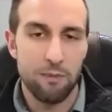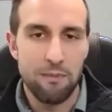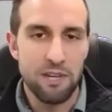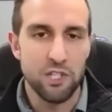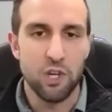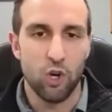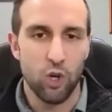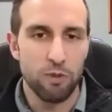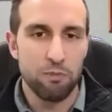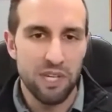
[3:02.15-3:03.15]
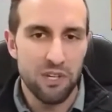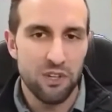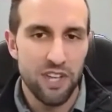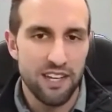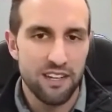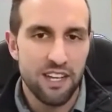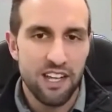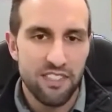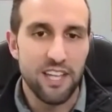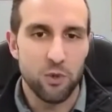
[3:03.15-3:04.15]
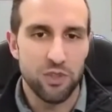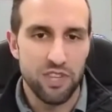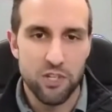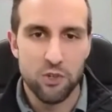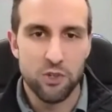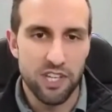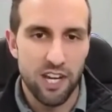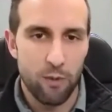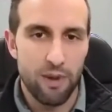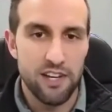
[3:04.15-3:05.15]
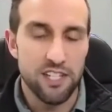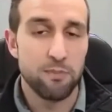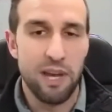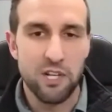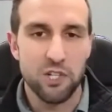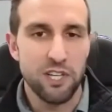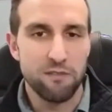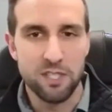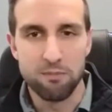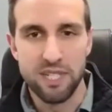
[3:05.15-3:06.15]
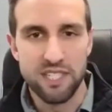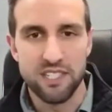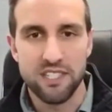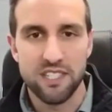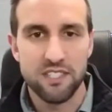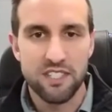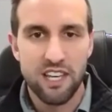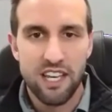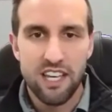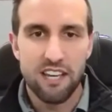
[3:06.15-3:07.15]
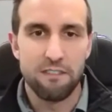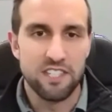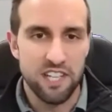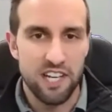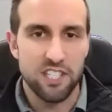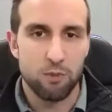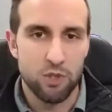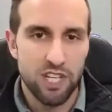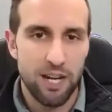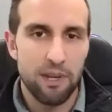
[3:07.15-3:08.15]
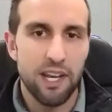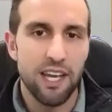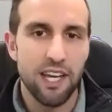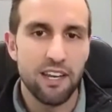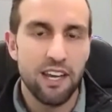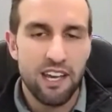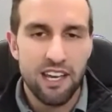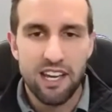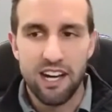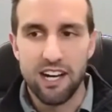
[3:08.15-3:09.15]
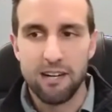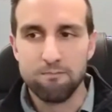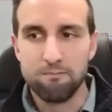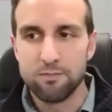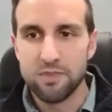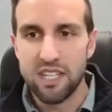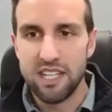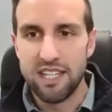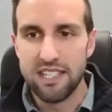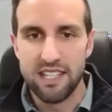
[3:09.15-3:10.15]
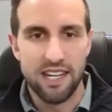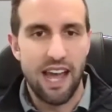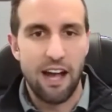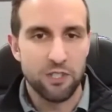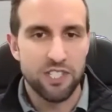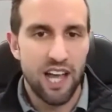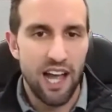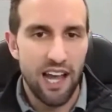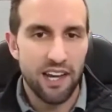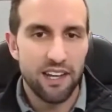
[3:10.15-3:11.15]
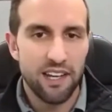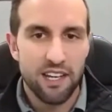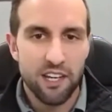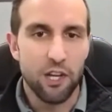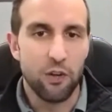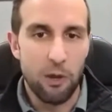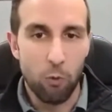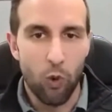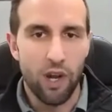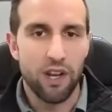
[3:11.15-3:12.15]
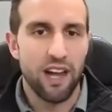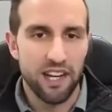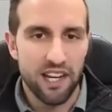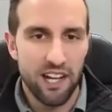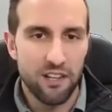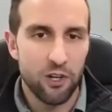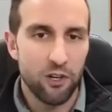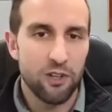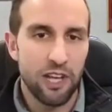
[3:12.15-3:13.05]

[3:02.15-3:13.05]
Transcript: Maybe it's curb appeal that's what they truly care about, especially if it's businesses, if it's customers coming in. Is it an outside, they want a lot of color?